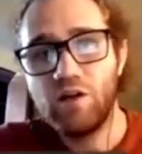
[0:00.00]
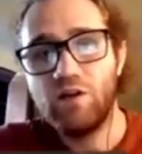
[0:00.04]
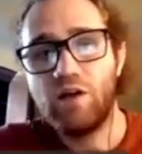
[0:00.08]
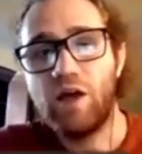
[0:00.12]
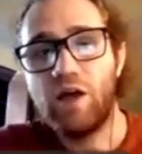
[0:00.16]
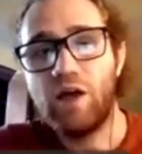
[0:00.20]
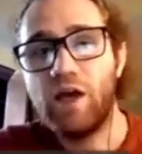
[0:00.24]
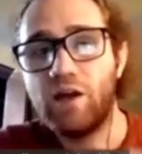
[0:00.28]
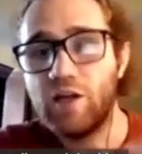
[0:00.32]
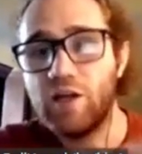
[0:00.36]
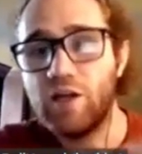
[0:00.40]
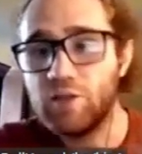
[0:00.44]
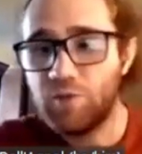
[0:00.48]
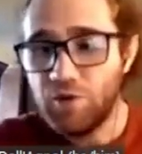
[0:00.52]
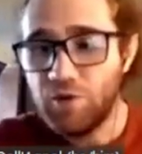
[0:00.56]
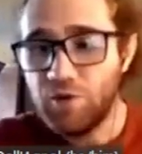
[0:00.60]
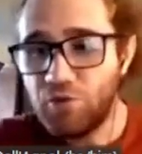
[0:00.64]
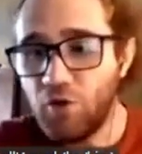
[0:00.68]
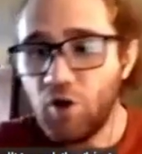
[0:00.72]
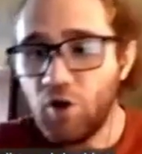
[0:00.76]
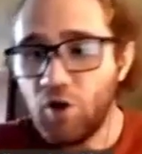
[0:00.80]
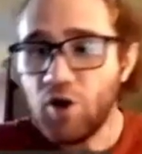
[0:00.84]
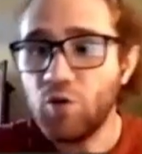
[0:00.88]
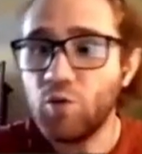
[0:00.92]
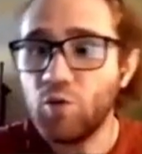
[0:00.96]
And as
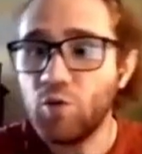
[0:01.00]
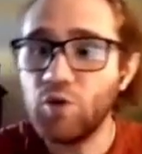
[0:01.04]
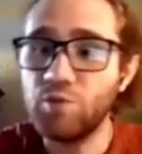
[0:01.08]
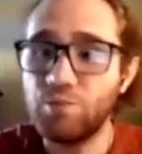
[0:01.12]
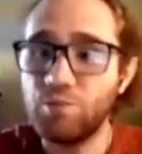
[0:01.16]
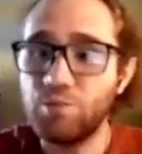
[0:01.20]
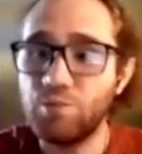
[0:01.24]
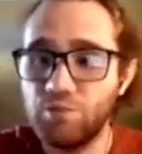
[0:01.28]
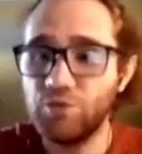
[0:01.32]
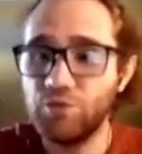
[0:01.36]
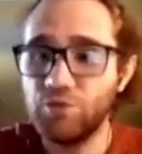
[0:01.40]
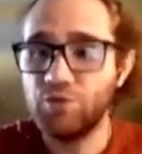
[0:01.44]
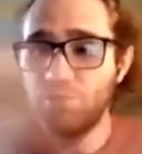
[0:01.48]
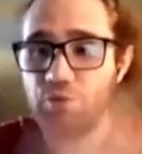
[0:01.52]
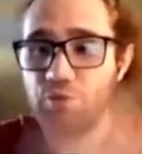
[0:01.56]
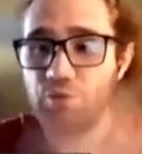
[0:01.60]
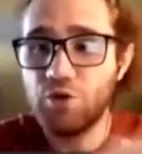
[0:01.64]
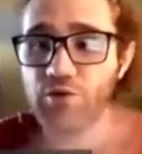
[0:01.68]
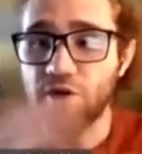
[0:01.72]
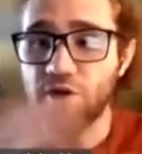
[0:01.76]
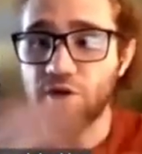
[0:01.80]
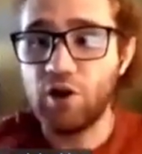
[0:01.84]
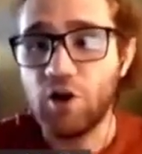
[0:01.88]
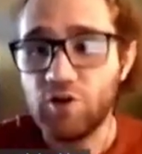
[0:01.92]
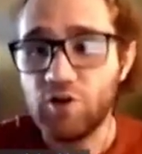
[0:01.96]
before, we'll
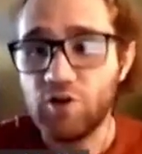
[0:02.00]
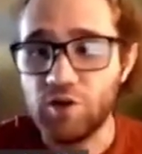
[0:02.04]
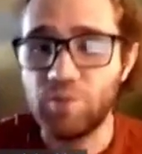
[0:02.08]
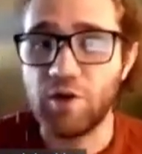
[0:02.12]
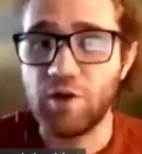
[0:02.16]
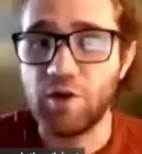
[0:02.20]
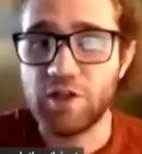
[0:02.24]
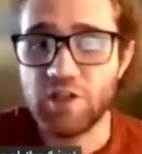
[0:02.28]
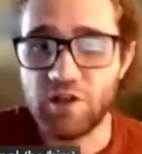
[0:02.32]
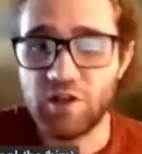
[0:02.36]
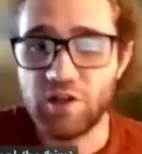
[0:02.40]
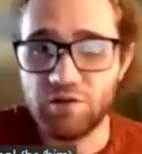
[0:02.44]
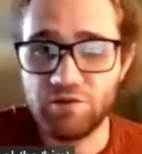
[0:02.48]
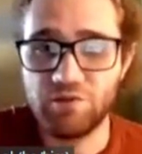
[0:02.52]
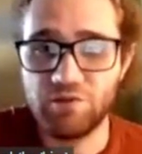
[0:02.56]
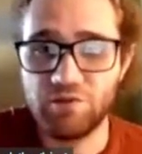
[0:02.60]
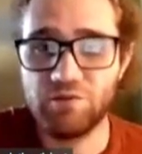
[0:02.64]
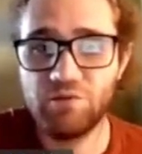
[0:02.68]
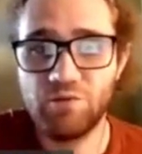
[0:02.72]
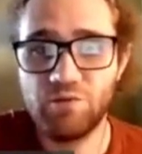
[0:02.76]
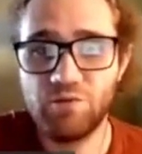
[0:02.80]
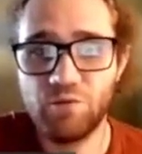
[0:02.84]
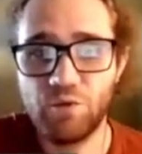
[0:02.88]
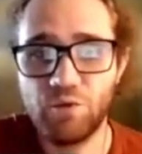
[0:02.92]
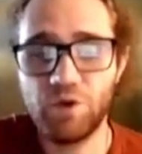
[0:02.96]
prove the contrapositive
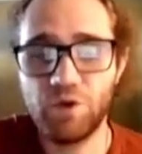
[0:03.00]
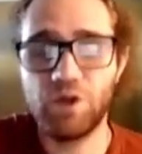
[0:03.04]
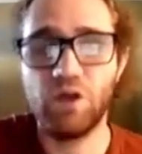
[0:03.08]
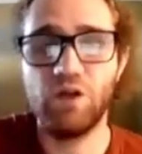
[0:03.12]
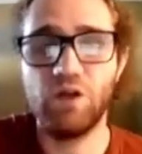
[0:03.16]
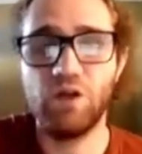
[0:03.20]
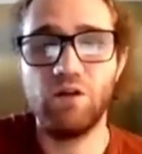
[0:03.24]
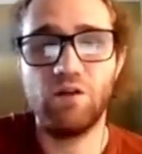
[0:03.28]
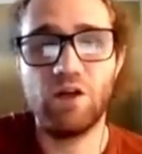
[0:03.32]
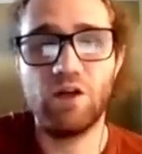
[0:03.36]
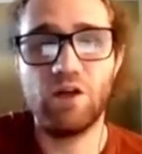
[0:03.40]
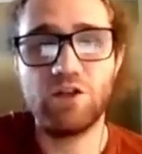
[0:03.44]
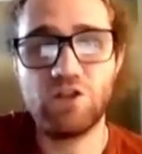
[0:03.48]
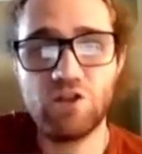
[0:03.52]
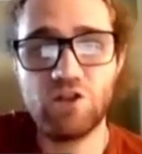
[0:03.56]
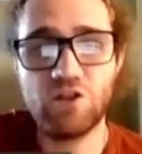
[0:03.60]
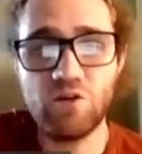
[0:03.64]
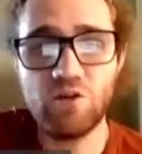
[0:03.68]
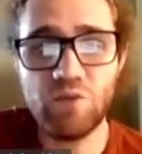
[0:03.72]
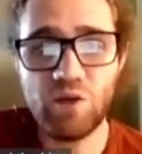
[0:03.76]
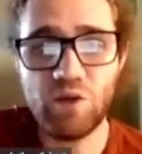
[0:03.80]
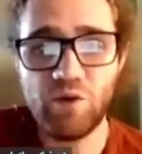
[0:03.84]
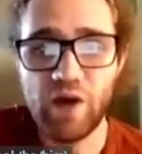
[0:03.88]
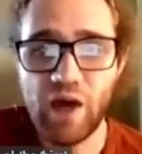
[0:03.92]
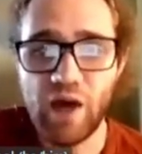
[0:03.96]
we assume
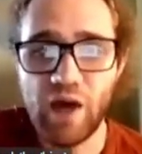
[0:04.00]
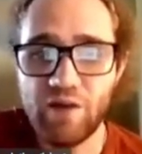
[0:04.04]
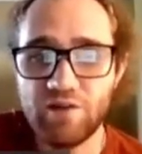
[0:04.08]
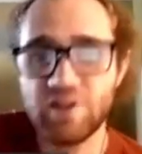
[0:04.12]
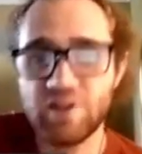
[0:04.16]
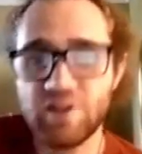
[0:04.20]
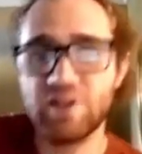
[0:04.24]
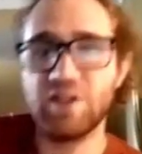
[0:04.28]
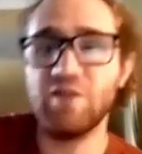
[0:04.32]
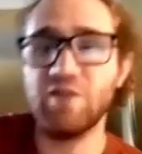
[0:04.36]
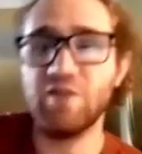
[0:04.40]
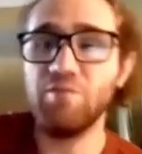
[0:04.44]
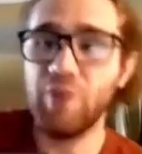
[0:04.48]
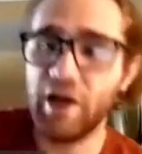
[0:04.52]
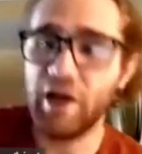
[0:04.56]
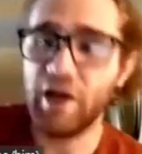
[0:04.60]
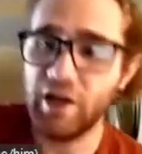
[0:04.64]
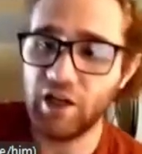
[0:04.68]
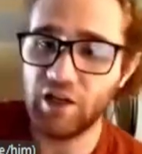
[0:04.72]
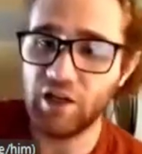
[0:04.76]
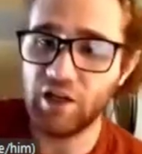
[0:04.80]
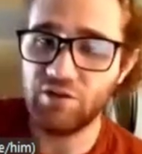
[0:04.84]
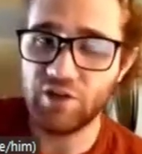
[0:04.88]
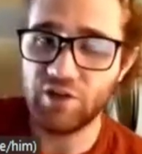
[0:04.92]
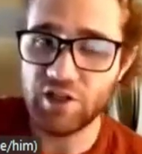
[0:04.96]
that we have a sum
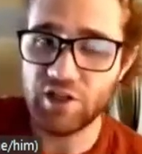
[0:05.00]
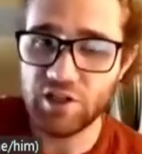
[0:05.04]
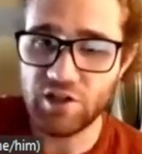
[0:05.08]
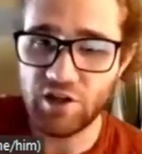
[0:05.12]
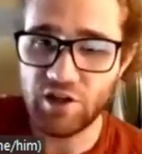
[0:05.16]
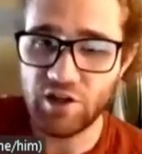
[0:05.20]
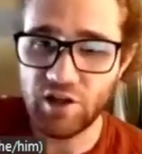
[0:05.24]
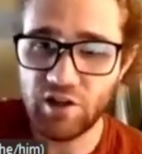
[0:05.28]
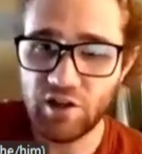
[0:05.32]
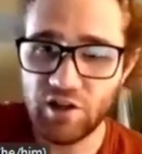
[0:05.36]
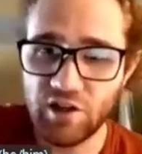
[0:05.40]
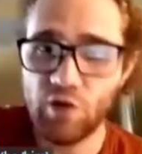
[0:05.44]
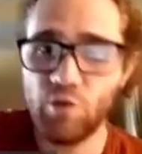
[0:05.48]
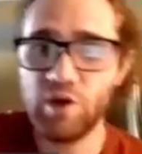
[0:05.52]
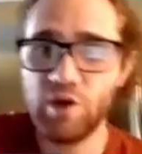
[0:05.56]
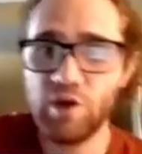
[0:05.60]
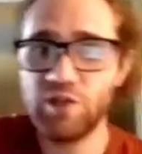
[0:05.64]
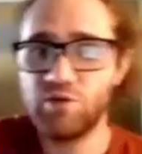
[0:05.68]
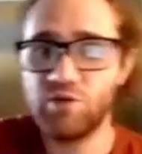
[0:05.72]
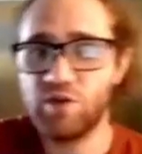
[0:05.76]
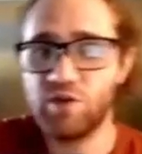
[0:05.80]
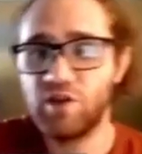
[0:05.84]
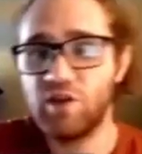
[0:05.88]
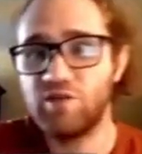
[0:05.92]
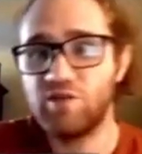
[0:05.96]
binding adversary that wins
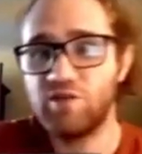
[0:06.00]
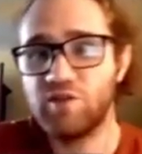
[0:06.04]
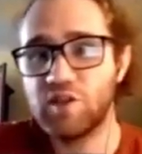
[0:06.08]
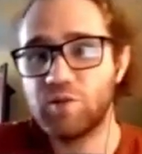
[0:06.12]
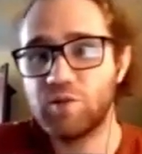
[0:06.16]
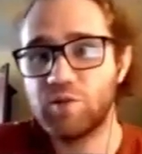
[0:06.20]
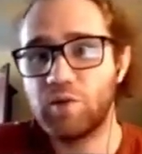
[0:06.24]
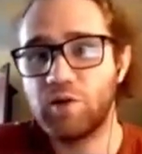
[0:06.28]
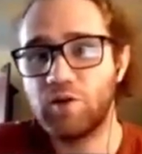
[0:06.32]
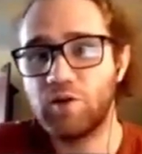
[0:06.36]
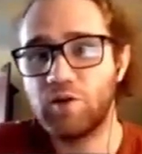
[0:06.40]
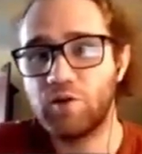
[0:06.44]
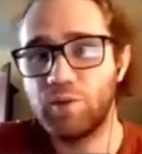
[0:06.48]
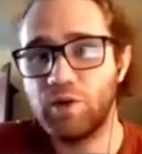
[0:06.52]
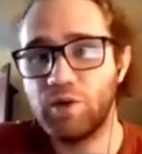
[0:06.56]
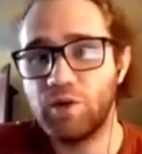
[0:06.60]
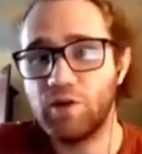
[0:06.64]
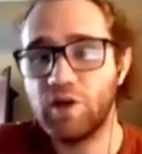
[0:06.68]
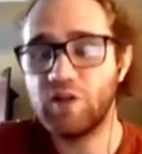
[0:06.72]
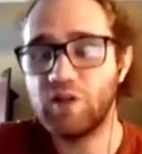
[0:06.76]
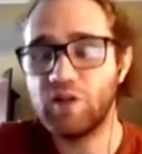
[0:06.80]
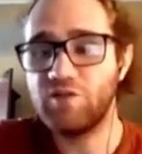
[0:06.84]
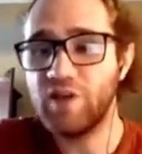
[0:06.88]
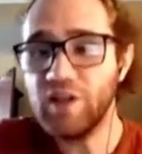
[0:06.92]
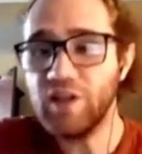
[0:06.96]
with inverse polynomial
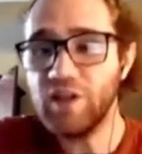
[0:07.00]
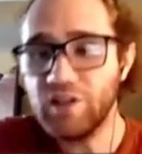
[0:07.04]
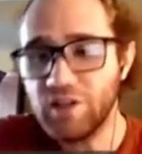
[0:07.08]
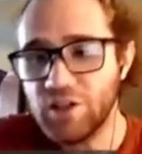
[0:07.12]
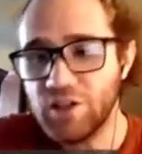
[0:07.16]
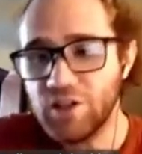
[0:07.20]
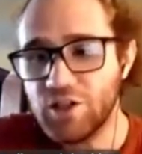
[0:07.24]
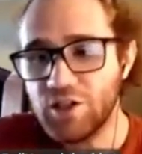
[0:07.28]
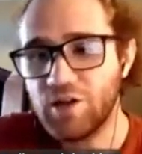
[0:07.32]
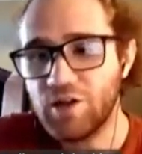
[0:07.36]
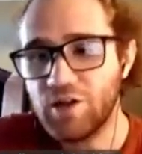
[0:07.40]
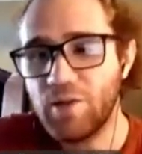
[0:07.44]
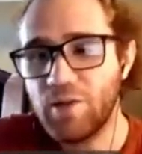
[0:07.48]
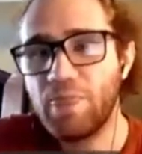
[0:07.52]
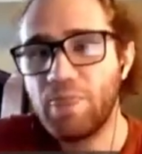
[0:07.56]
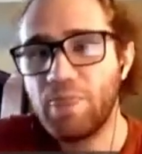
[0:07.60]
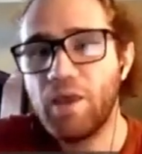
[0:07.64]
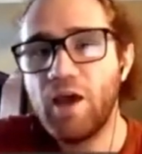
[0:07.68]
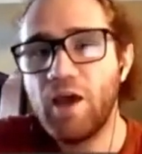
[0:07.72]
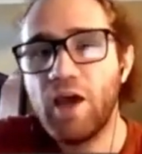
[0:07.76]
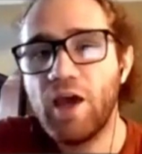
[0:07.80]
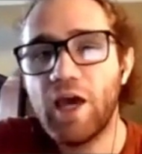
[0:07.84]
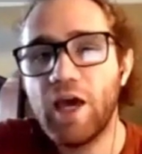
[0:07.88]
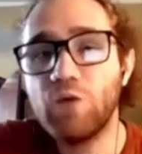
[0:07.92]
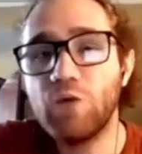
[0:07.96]
advantage,
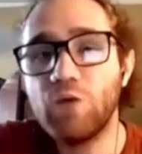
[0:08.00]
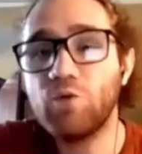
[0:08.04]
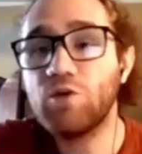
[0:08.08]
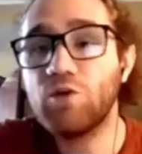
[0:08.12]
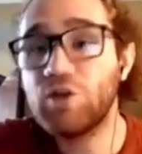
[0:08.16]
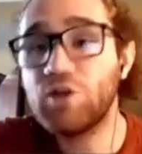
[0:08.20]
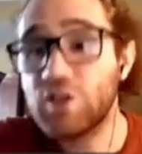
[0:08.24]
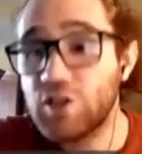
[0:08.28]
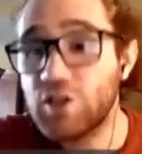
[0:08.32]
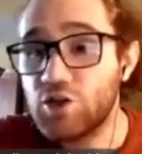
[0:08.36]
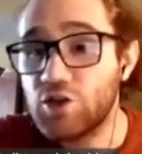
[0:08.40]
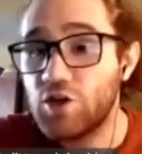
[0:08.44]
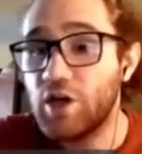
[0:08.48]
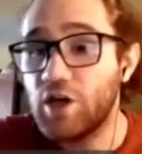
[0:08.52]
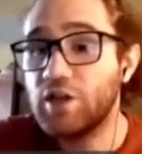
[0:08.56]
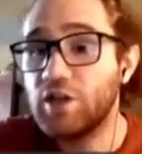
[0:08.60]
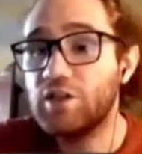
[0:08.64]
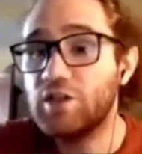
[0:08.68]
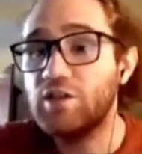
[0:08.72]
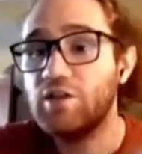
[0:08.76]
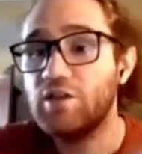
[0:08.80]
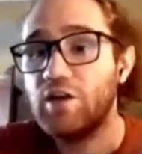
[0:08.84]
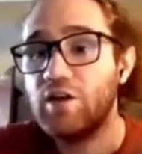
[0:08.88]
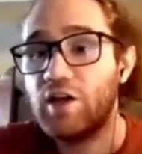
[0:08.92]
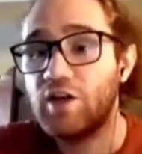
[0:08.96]
and we'll
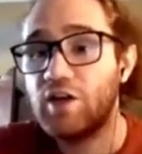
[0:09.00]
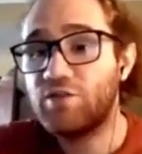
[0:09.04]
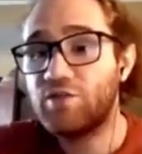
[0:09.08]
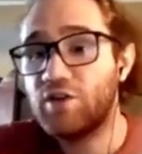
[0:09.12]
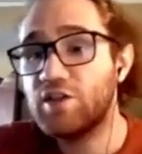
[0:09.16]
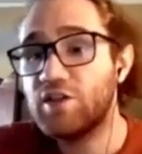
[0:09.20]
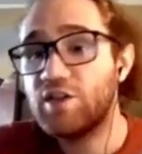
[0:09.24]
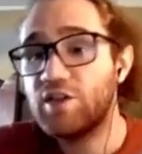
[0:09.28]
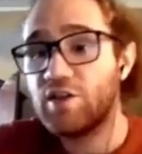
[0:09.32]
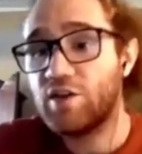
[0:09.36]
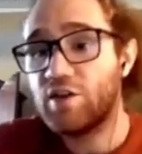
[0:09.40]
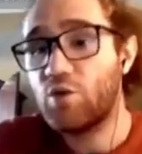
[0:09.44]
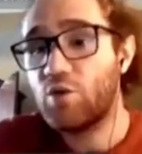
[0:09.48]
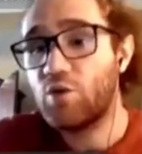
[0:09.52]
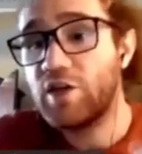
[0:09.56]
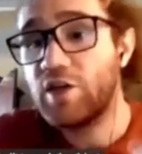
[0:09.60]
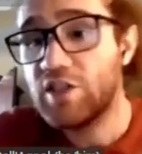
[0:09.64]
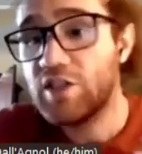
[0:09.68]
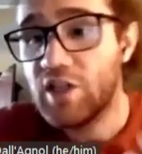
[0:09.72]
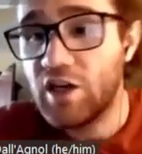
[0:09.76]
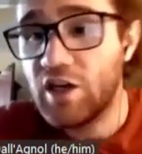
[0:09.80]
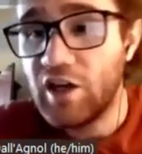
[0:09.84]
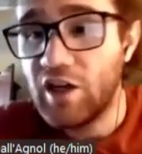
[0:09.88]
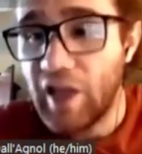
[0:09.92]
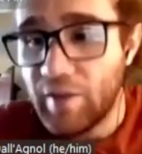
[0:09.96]
construct an adversary that wins
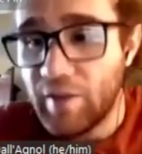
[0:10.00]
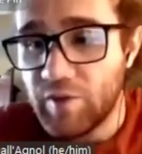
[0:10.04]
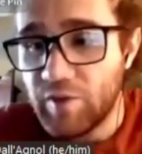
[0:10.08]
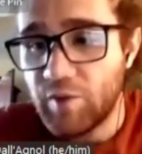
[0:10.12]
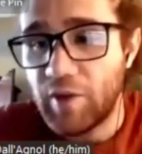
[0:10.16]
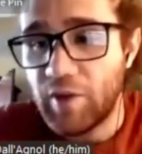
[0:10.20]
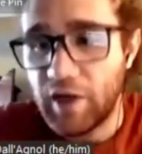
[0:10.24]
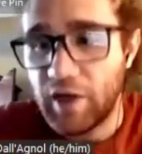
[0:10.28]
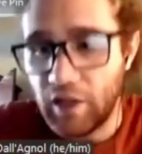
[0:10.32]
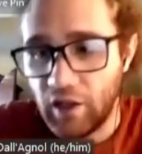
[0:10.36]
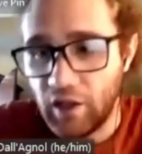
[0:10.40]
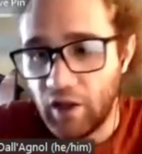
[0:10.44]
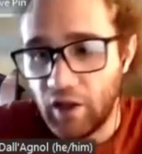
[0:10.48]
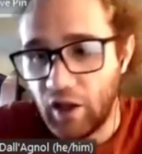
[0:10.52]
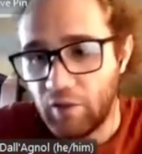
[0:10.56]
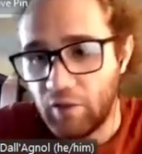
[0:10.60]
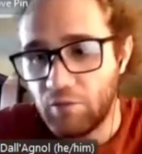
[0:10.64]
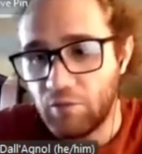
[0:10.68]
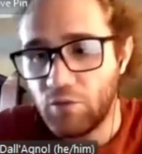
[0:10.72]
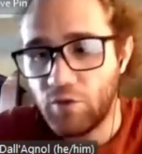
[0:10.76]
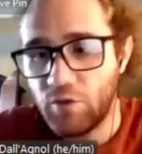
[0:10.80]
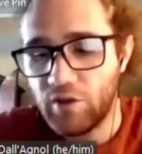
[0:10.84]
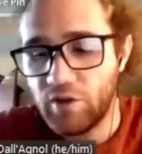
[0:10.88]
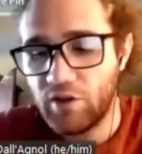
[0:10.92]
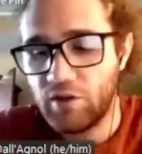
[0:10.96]
the collapse binding game
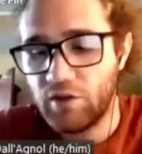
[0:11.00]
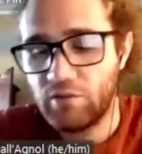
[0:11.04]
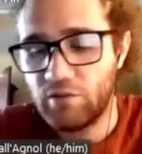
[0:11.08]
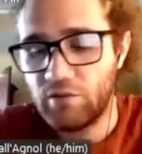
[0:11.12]
with